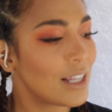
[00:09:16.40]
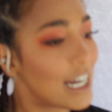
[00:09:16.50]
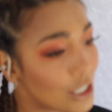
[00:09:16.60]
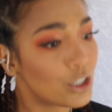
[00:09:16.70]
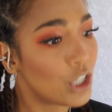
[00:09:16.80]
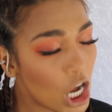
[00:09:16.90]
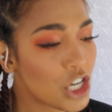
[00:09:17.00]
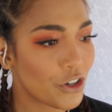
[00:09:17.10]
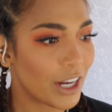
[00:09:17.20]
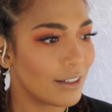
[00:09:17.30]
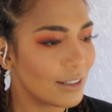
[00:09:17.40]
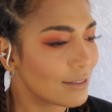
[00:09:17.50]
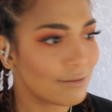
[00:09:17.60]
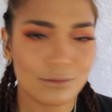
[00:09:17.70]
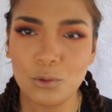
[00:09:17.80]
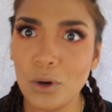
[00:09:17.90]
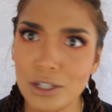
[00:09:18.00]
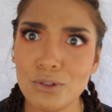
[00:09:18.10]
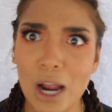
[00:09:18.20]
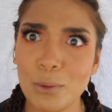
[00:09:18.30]
I do laundry. What
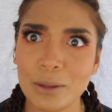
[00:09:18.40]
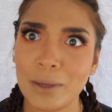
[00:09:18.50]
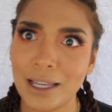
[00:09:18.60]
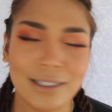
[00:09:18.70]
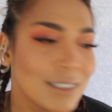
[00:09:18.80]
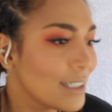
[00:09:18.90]
is wrong with me?